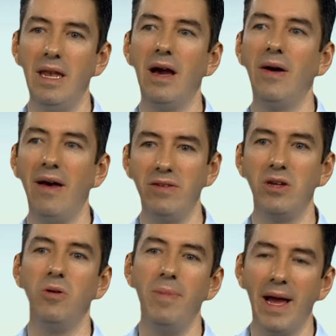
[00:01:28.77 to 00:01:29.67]
now having to
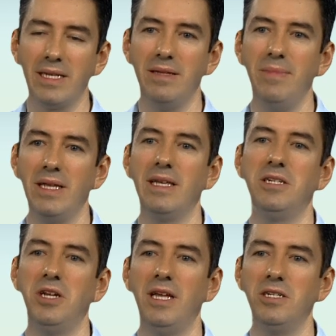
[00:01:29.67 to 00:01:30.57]
go back to make
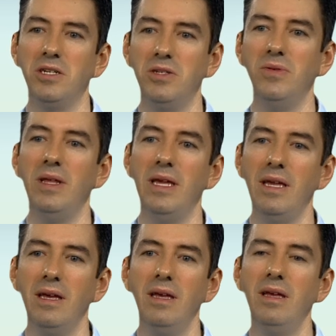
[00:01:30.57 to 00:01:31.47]
that change in
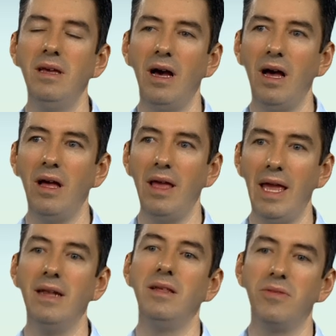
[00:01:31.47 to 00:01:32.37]
2D
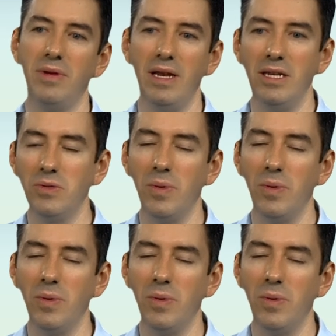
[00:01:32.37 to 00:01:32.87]
and in 3D